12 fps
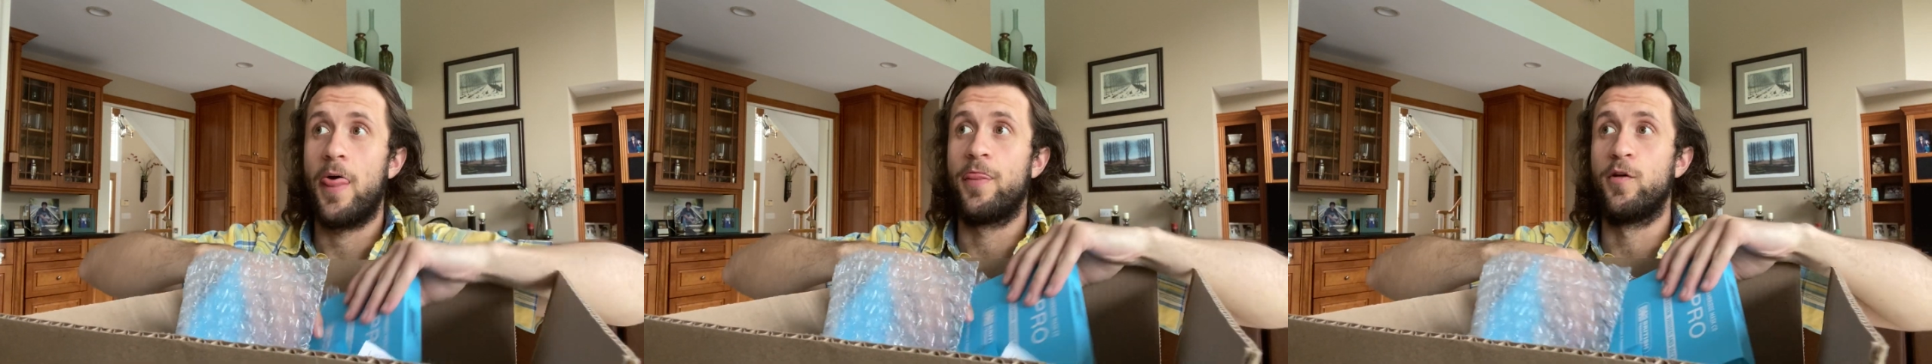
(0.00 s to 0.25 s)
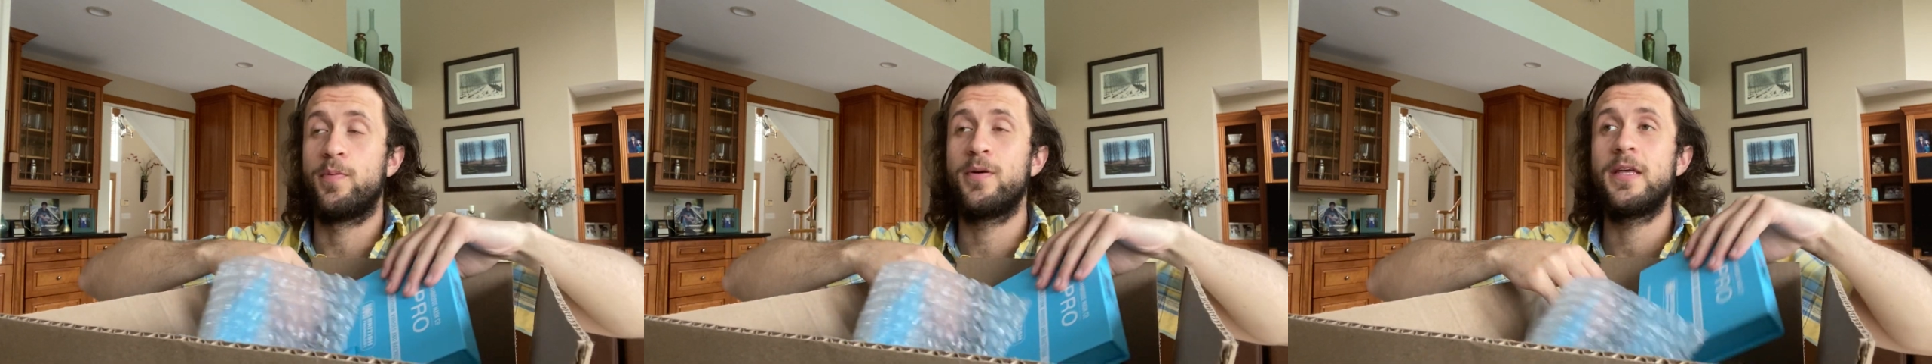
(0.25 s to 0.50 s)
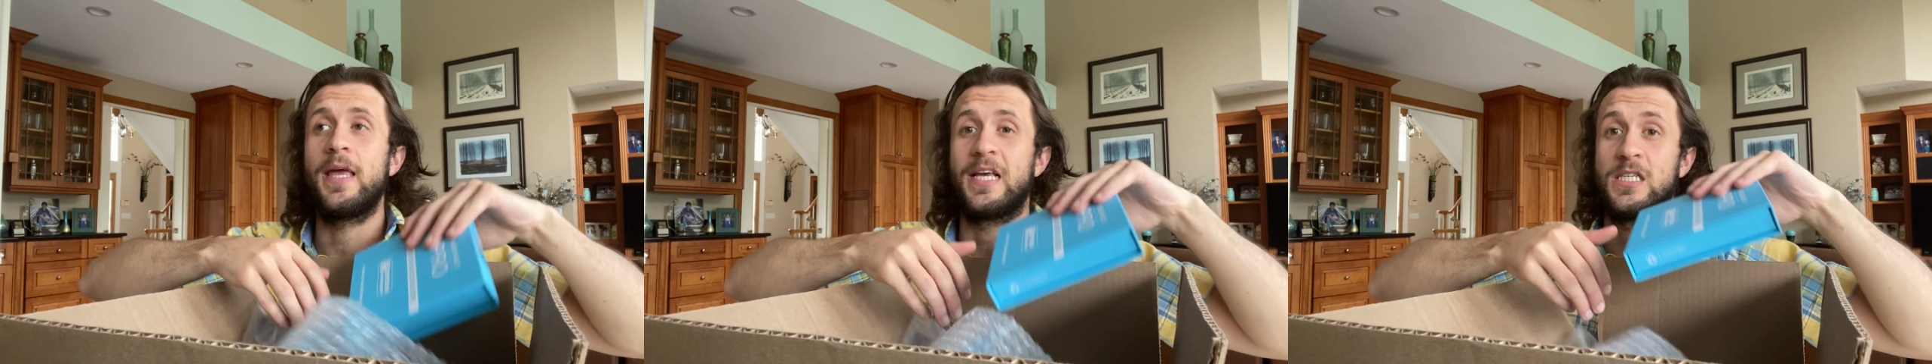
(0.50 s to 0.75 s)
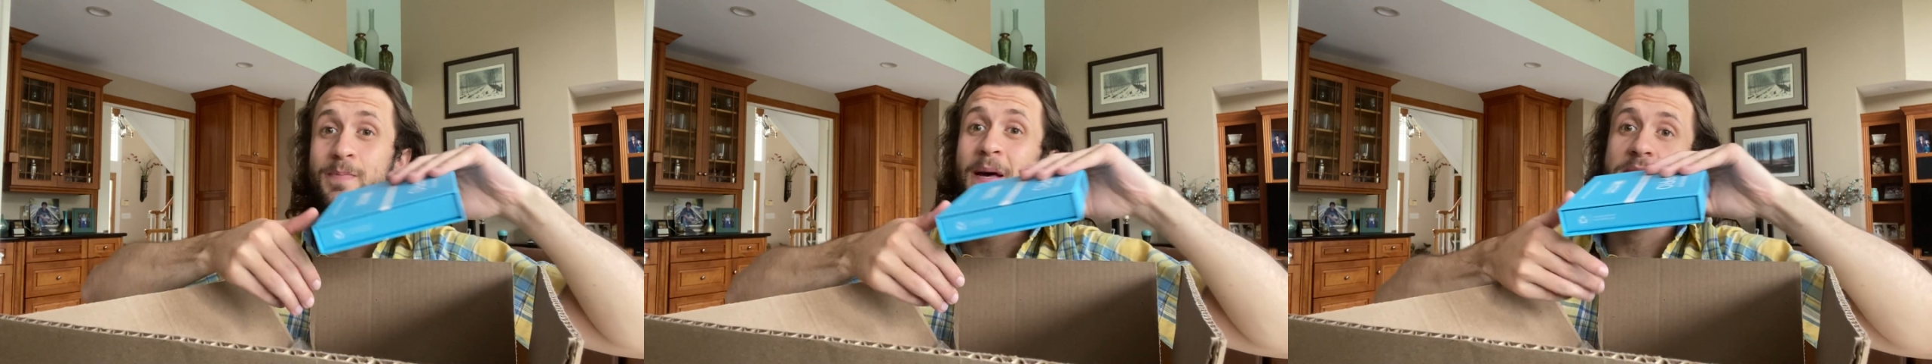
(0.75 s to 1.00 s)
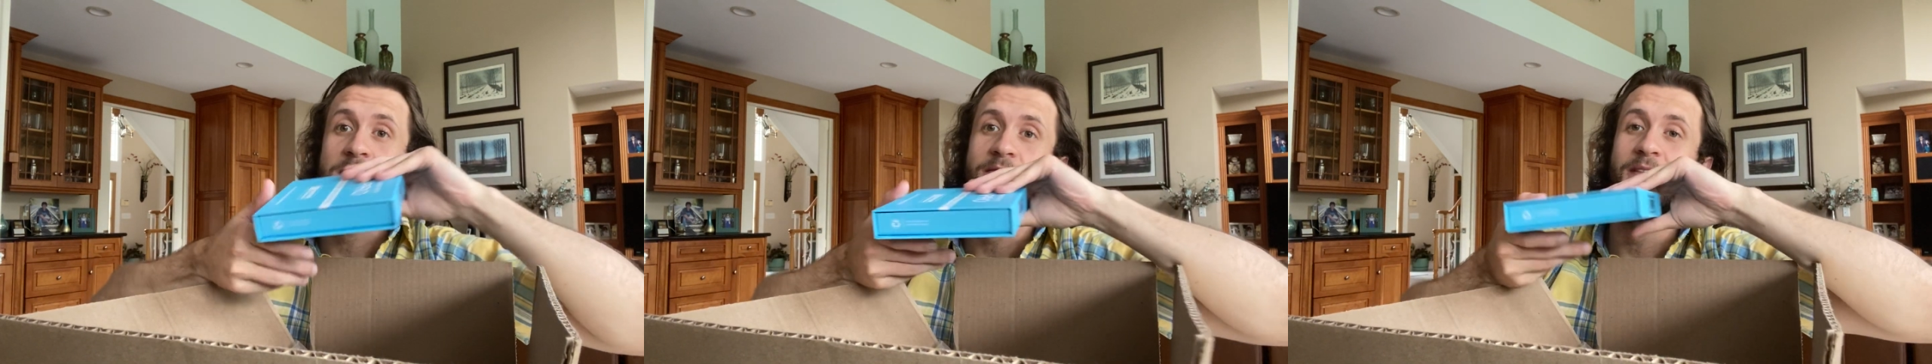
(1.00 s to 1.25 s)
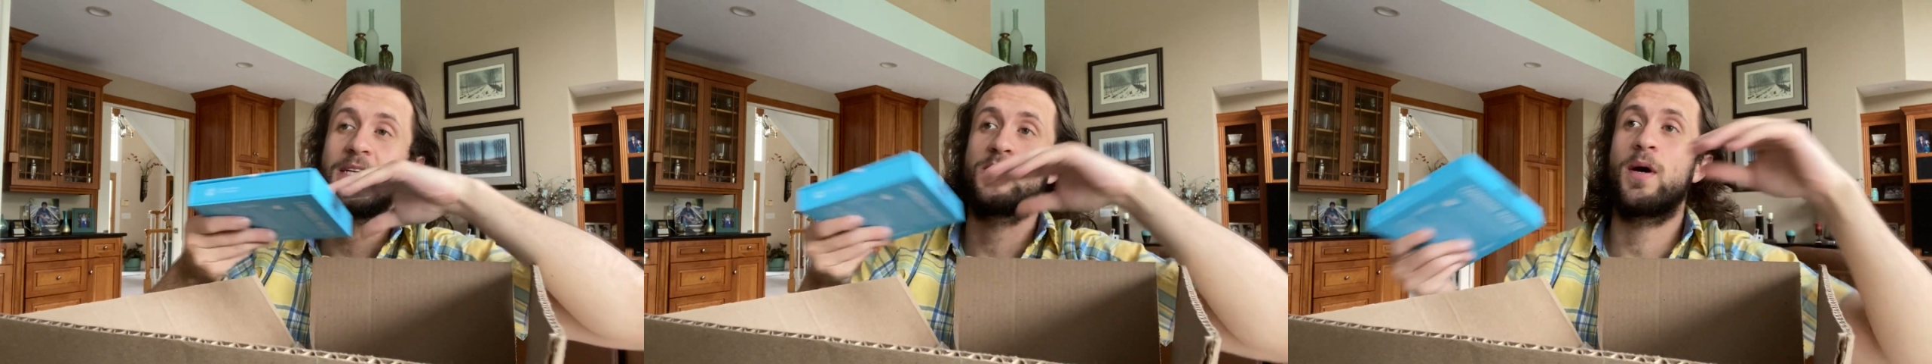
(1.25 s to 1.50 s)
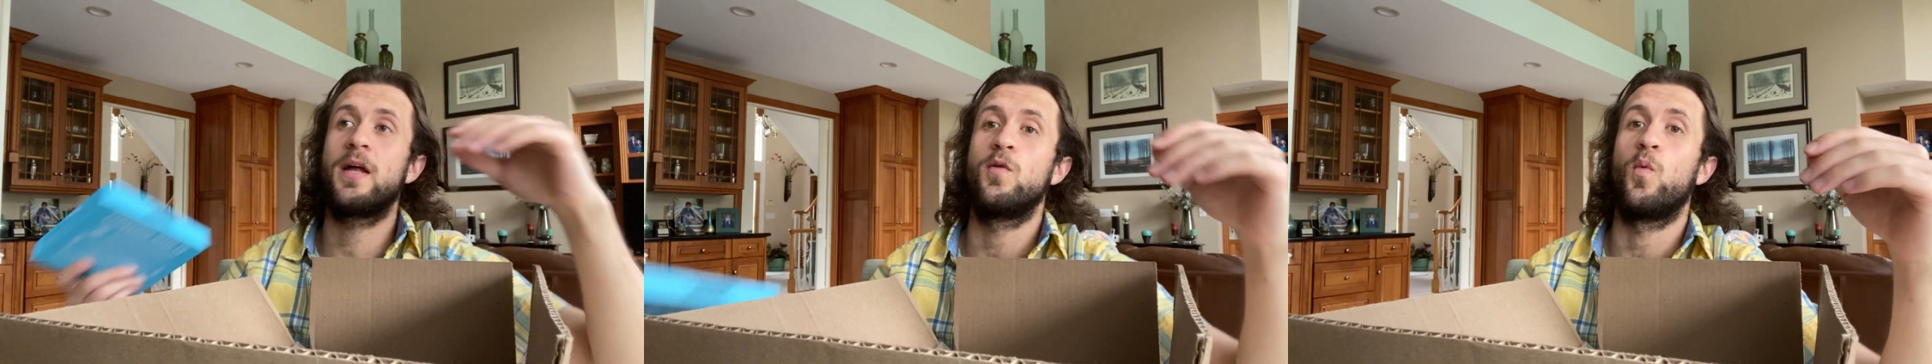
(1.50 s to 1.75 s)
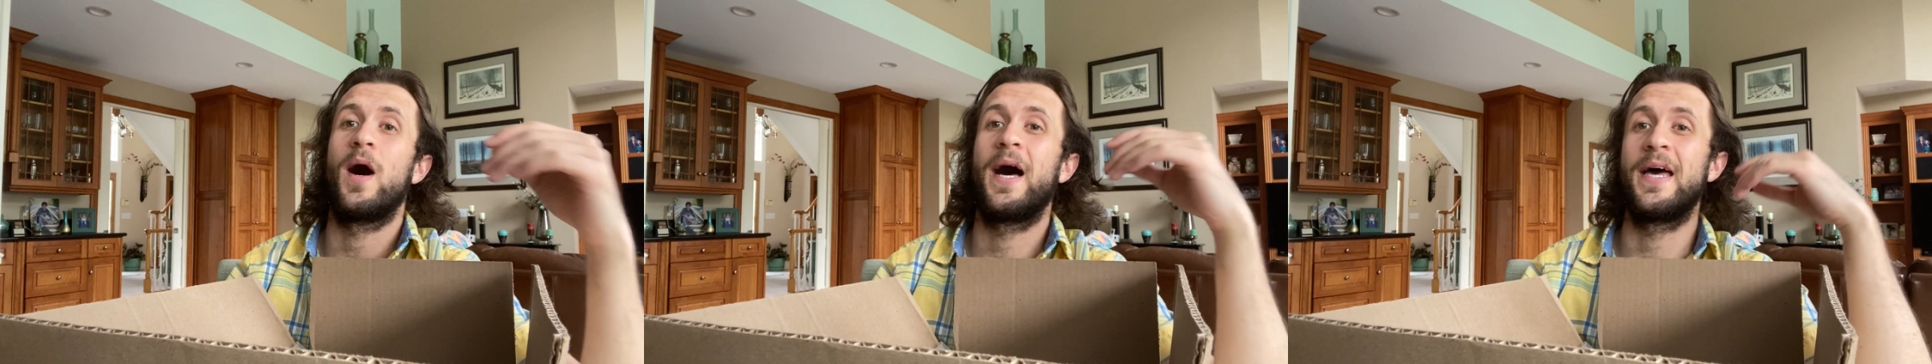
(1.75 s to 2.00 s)
They're pretty expensive. That's kind
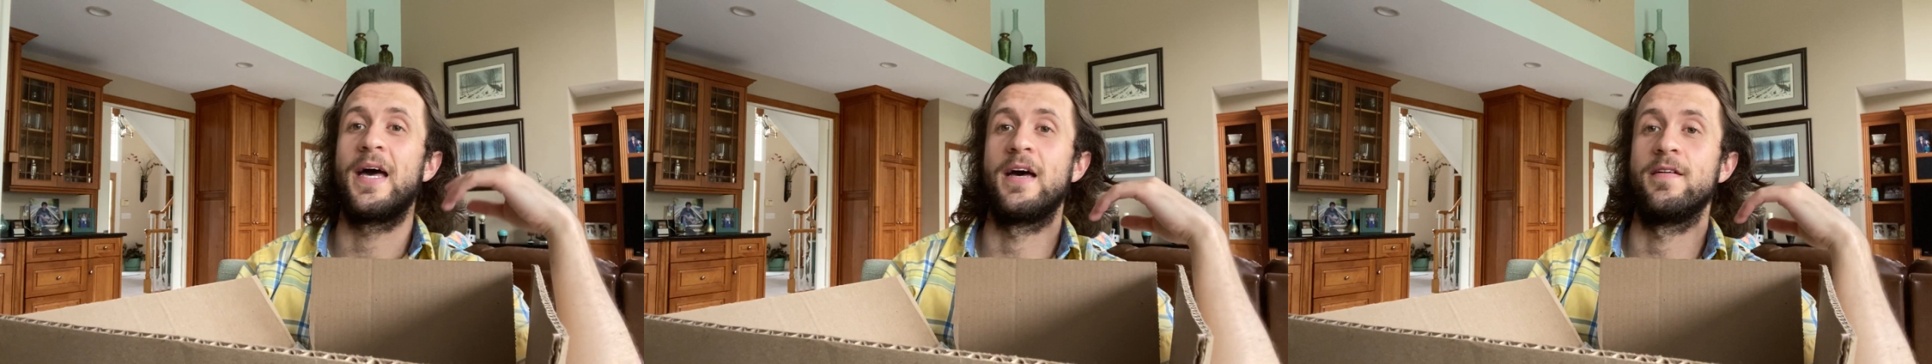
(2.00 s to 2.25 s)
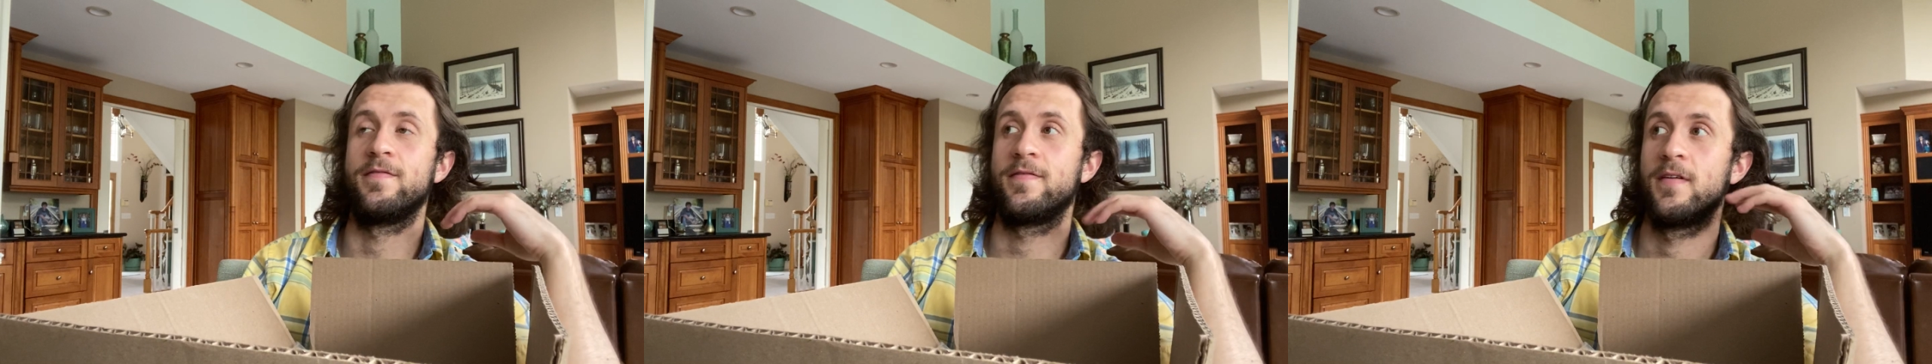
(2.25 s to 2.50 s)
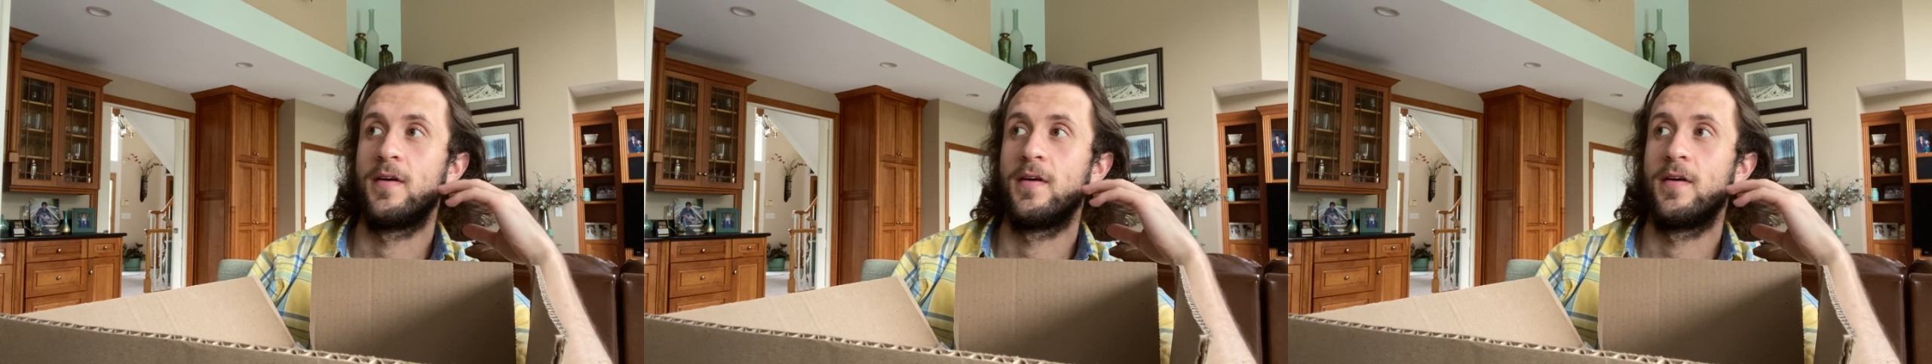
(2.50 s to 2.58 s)
of why